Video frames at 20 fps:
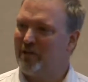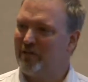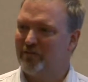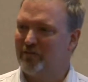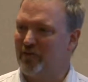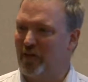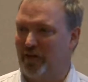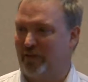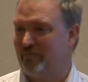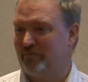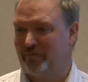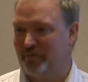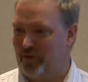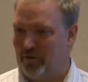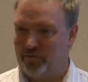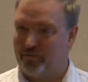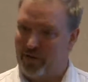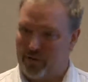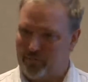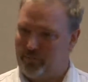it's not,
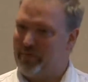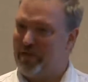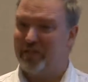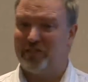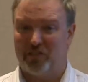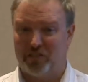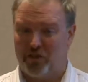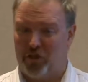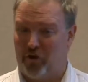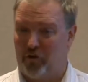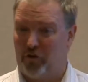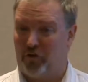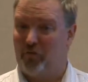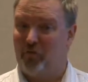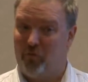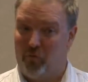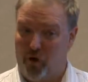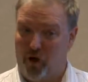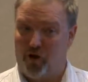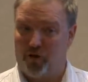a business owner,
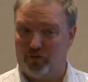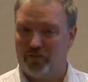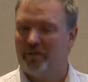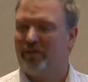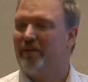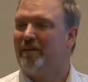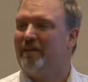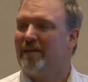Walt,